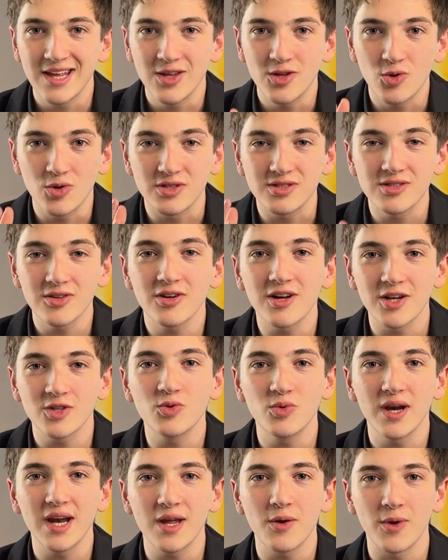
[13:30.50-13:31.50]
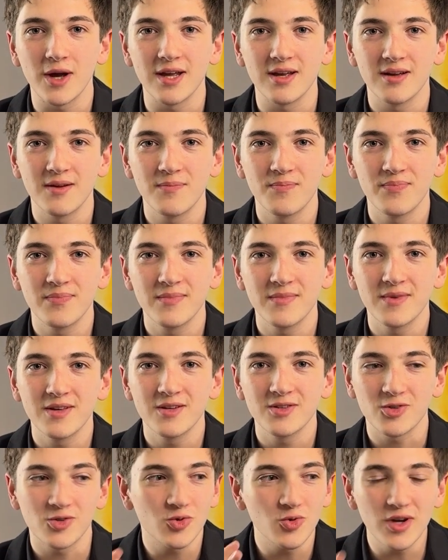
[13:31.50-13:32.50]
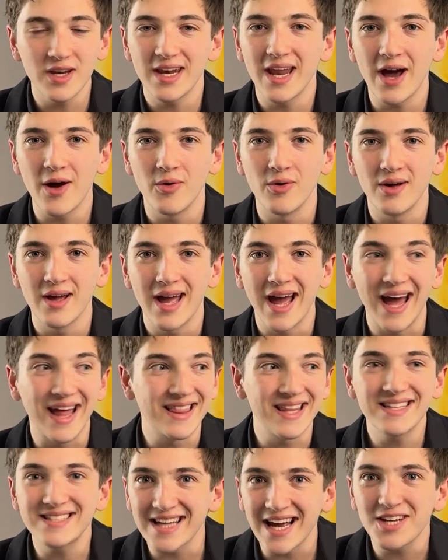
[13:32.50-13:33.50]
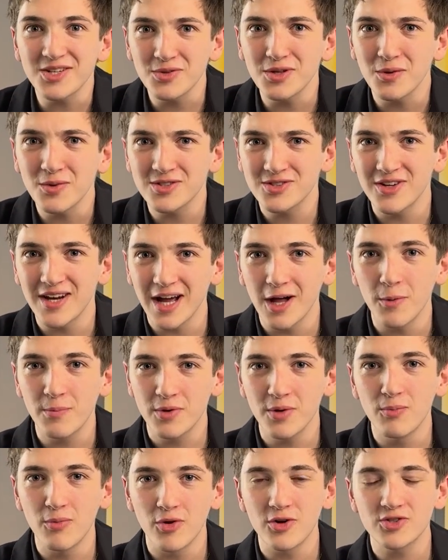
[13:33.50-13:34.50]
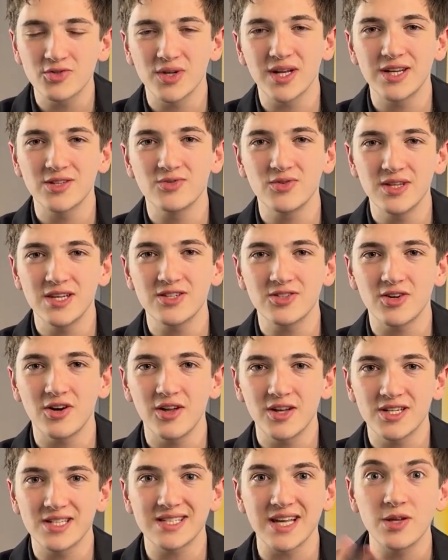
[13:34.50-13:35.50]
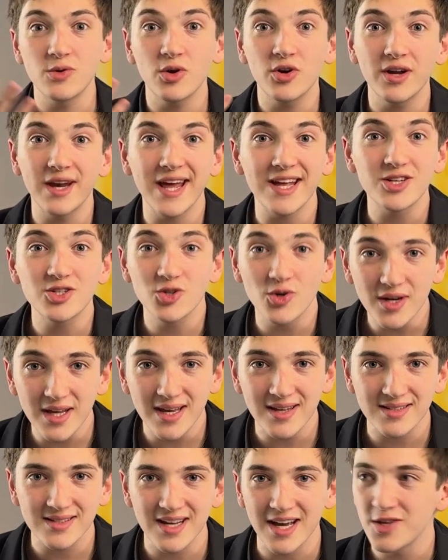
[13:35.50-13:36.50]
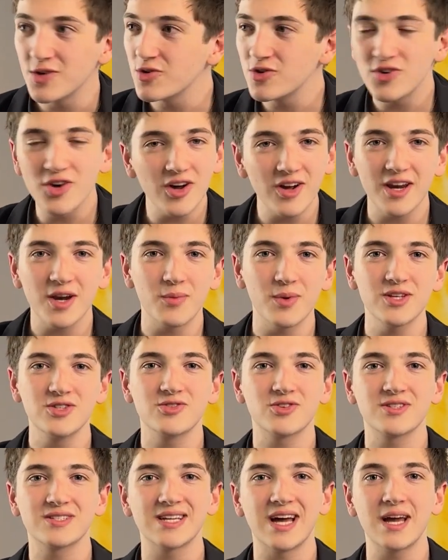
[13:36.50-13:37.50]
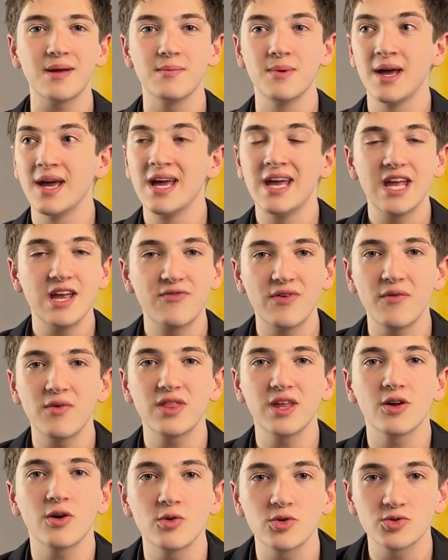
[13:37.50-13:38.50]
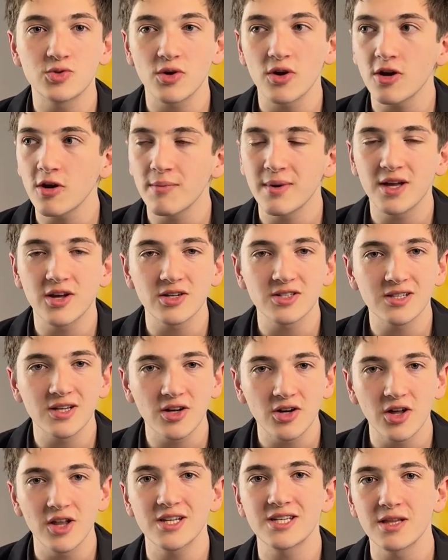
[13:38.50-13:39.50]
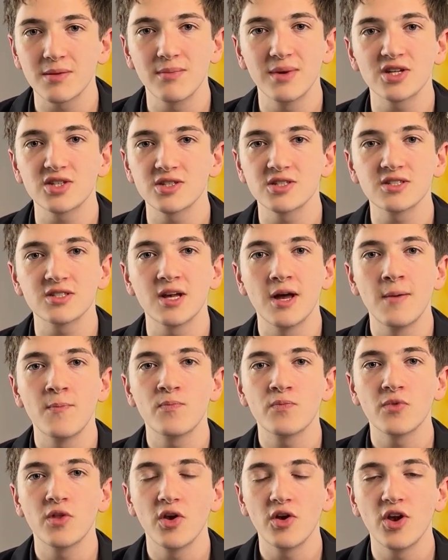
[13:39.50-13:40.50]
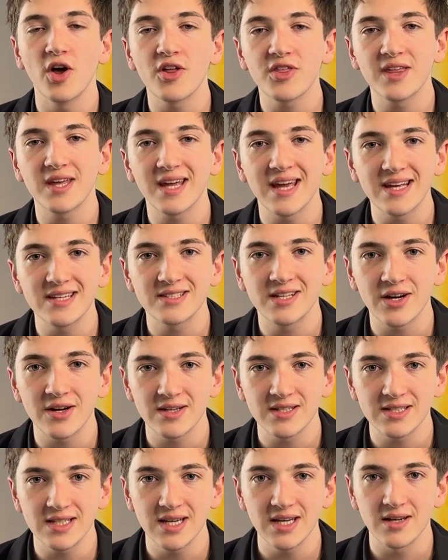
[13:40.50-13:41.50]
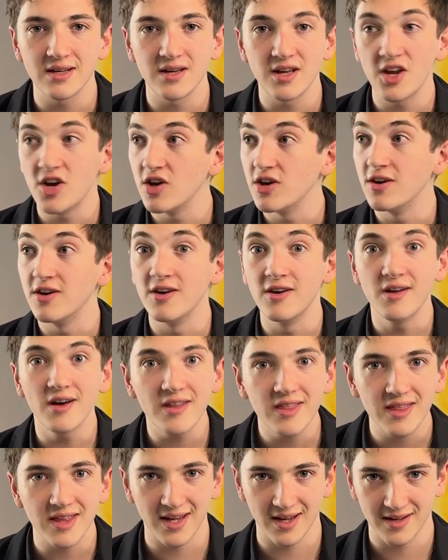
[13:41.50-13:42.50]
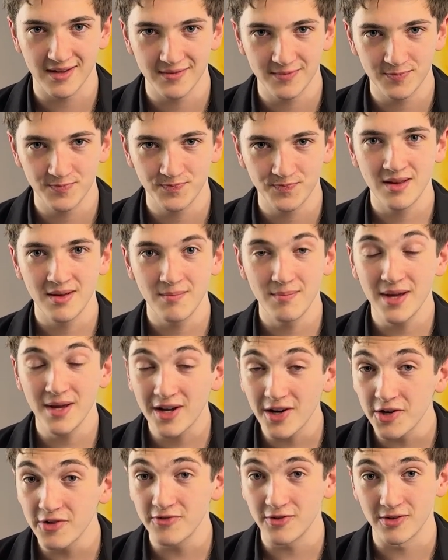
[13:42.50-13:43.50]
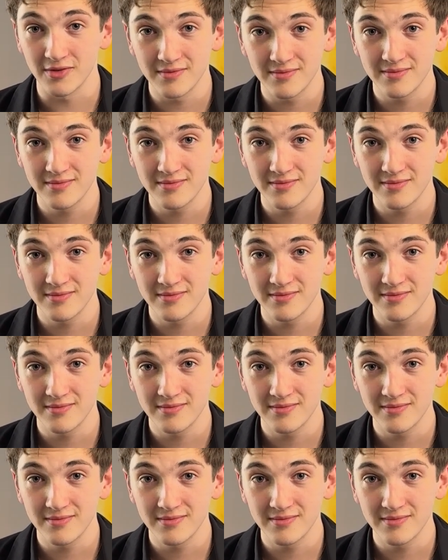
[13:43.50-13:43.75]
You were still gonna do it anyway. So do it now. And it's actually what's gonna help you more to get into these colleges, and you're gonna enjoy it. And you're not gonna waste your time if everything goes wrong, because in college admissions, nothing is guaranteed. Nothing. Be careful.